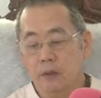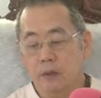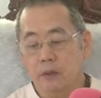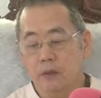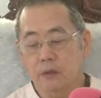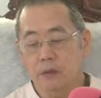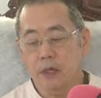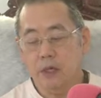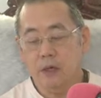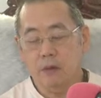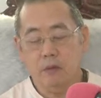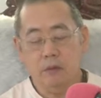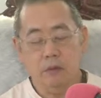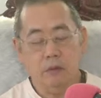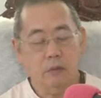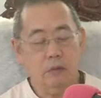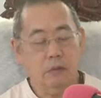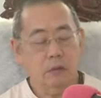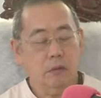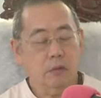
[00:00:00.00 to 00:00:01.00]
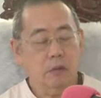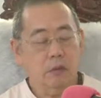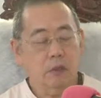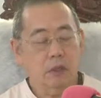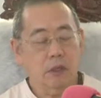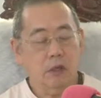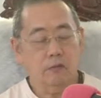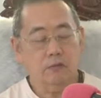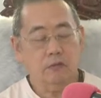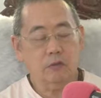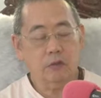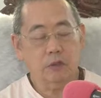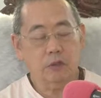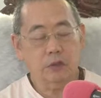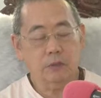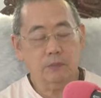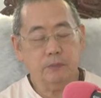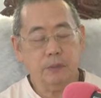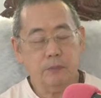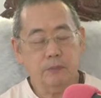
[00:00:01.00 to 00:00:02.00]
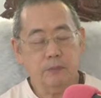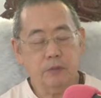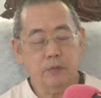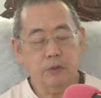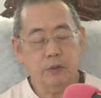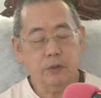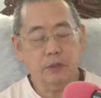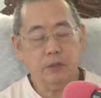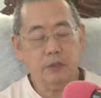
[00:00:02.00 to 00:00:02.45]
Now, of course, people will